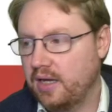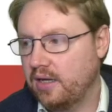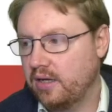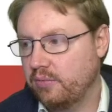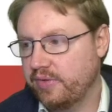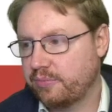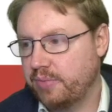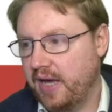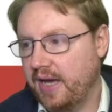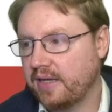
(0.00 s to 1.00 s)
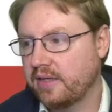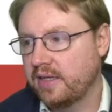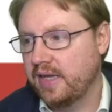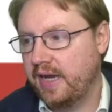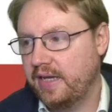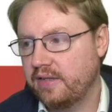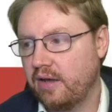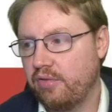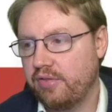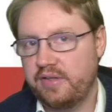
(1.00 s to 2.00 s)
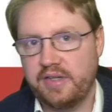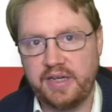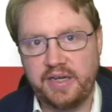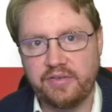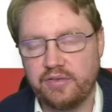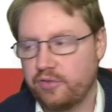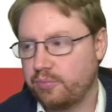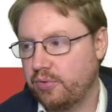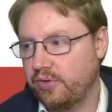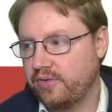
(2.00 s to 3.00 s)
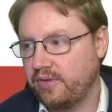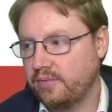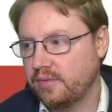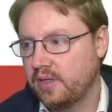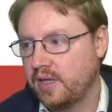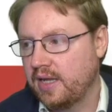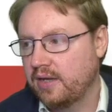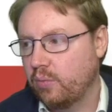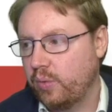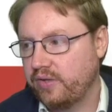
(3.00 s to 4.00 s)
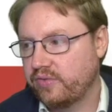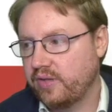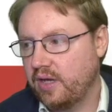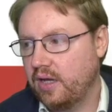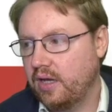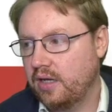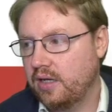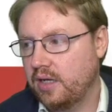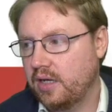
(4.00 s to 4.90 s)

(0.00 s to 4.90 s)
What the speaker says: with pack, and it authenticates this pointer with a